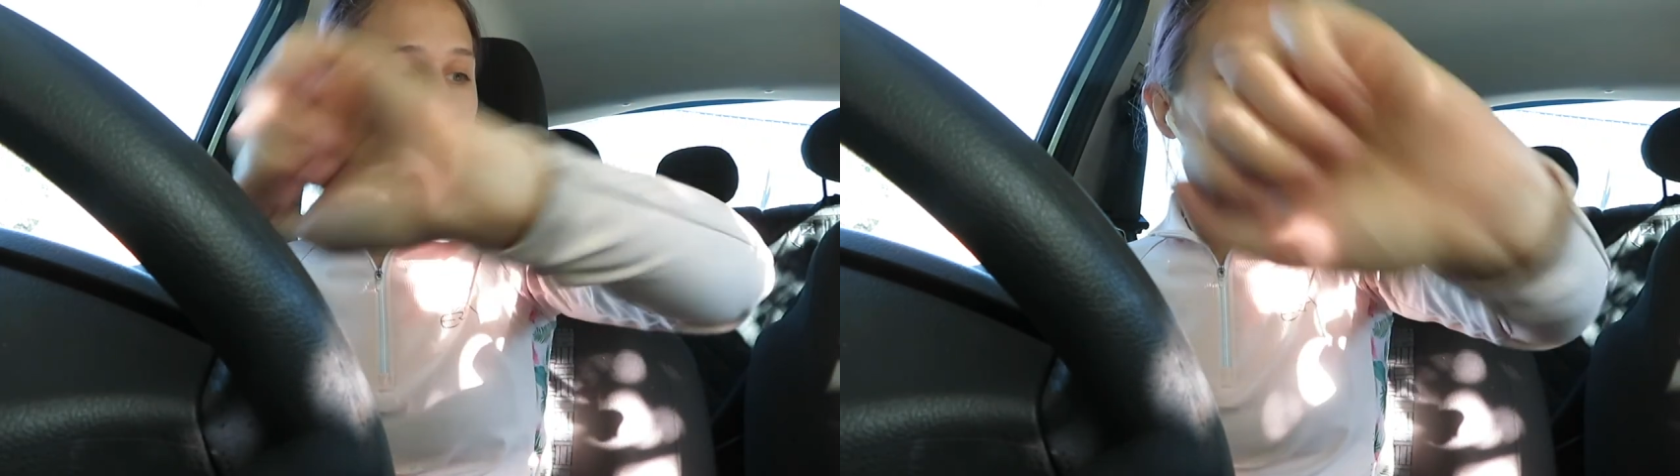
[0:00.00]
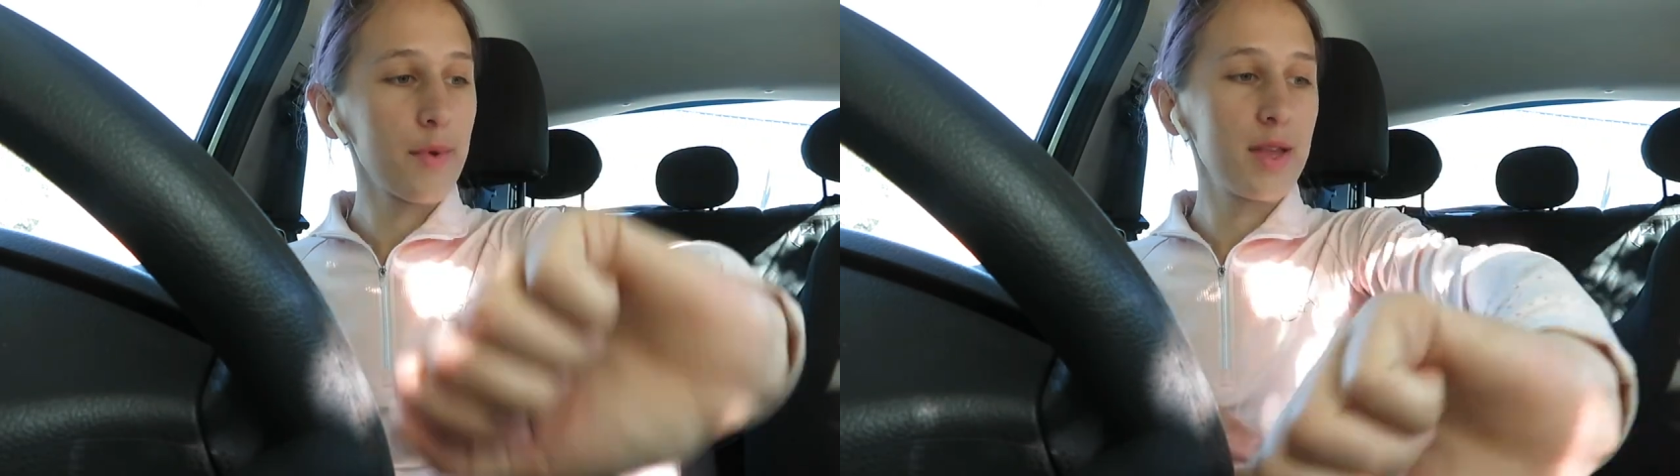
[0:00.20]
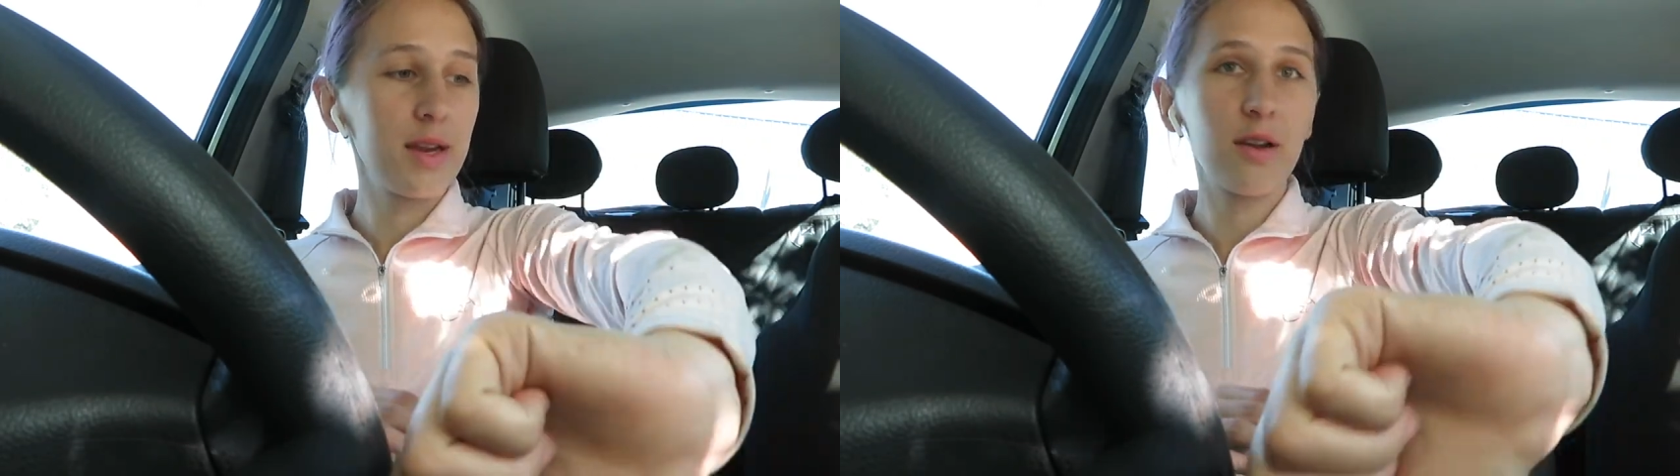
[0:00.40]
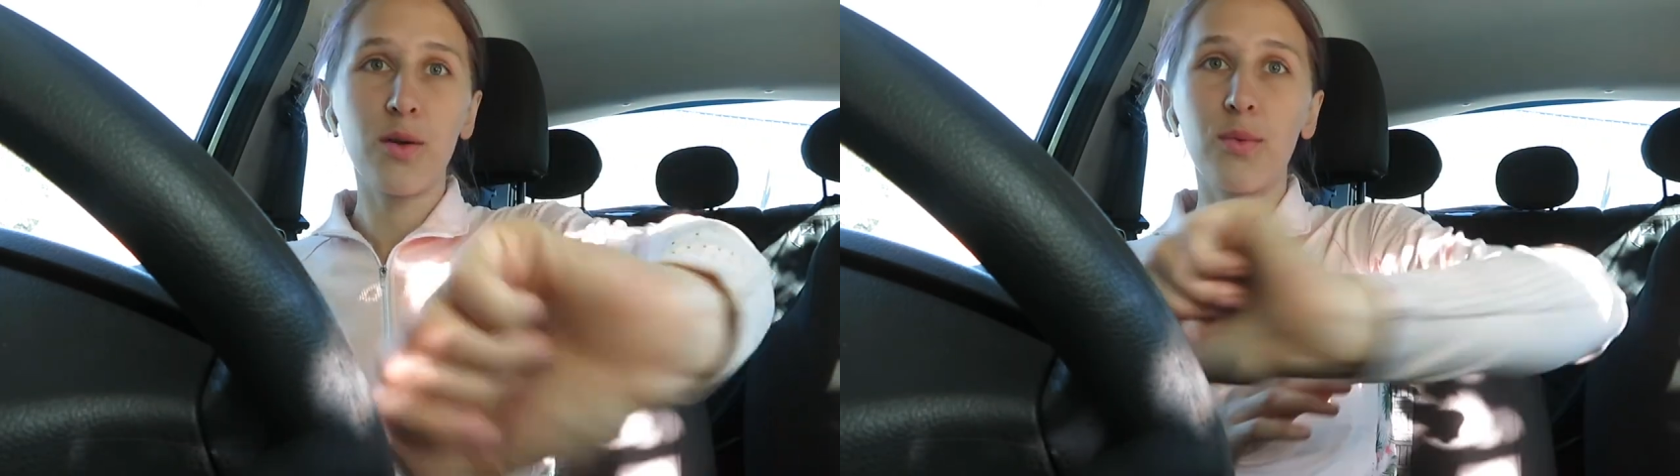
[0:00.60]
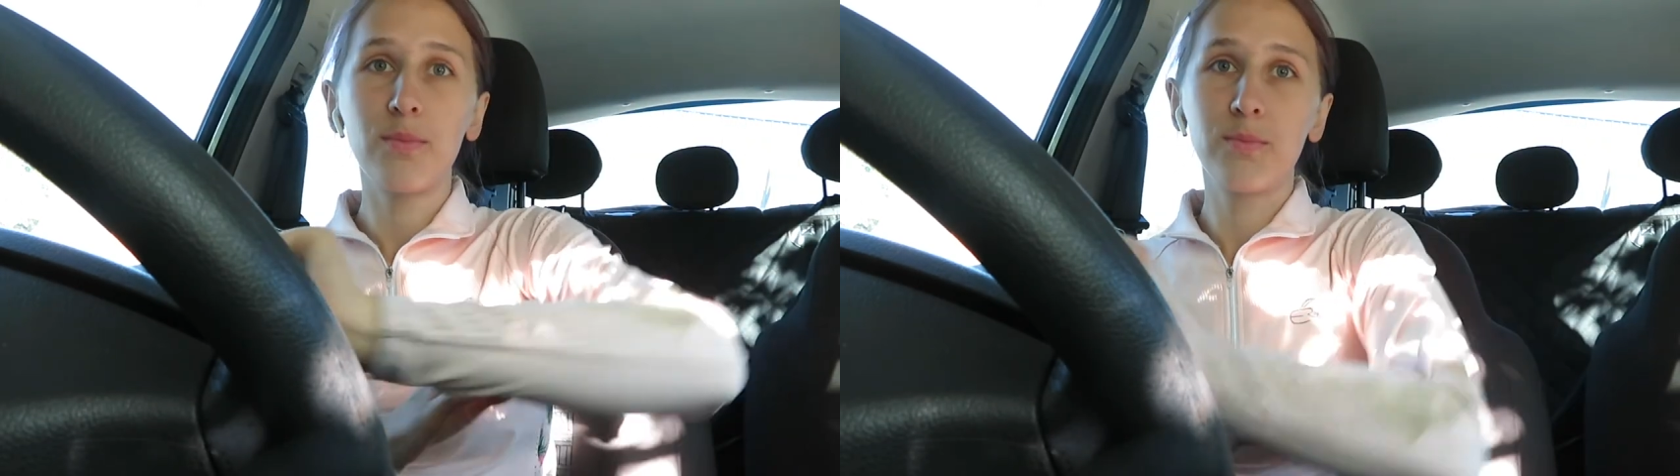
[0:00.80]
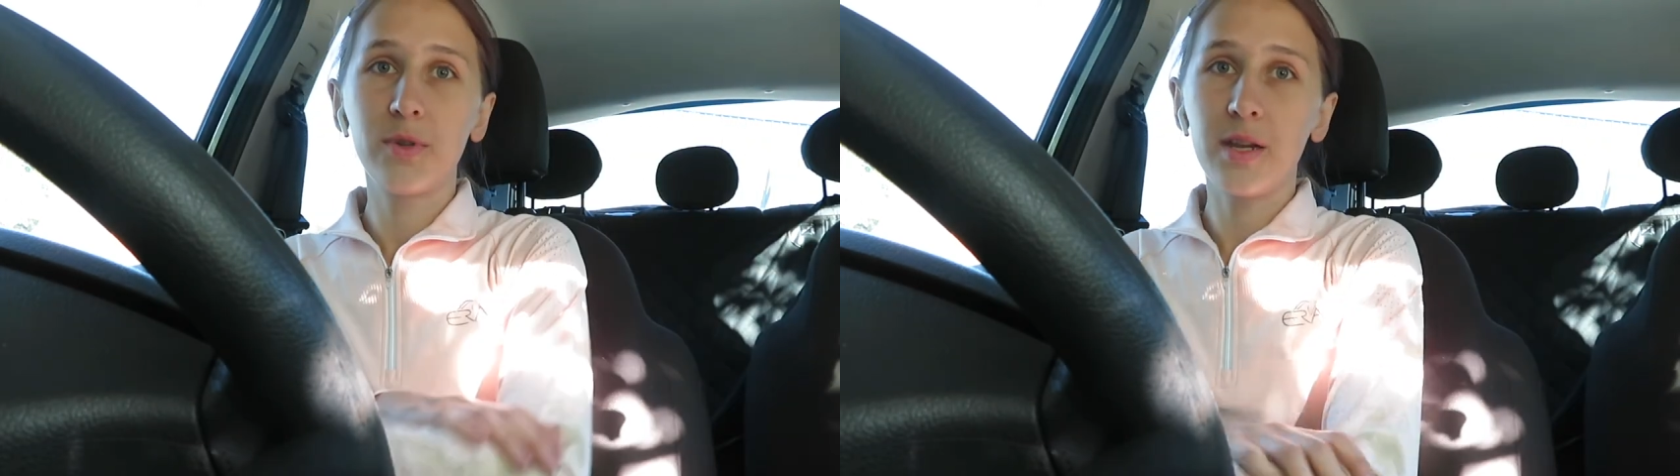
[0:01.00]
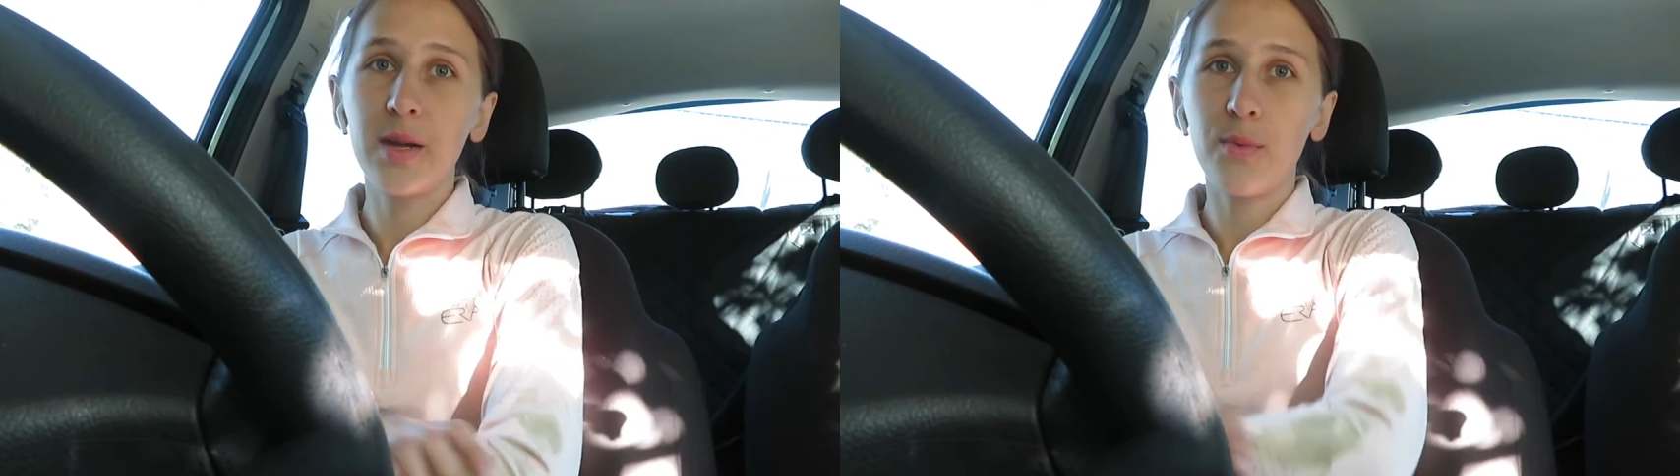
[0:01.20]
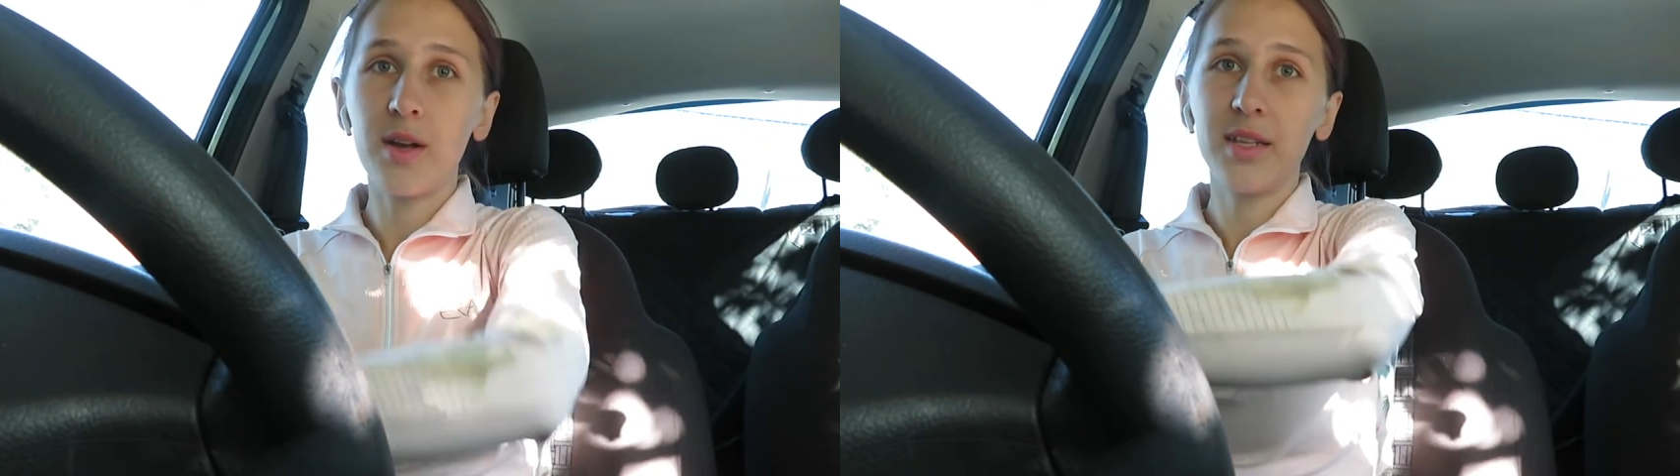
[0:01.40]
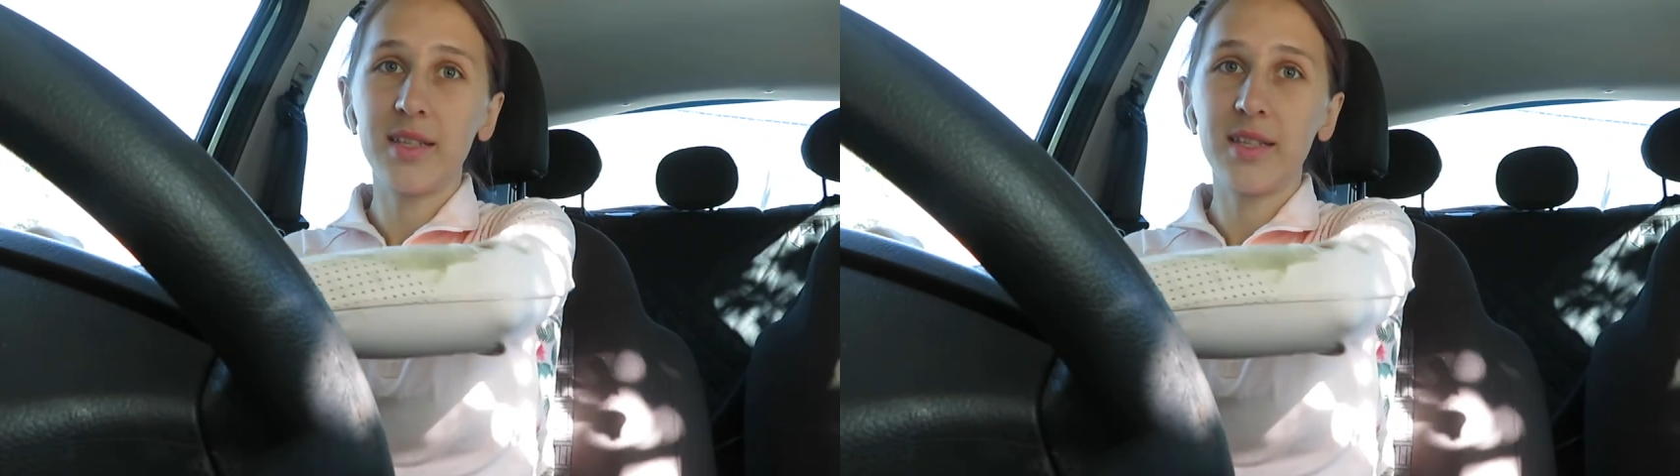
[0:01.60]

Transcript: I mean, it got dirty worse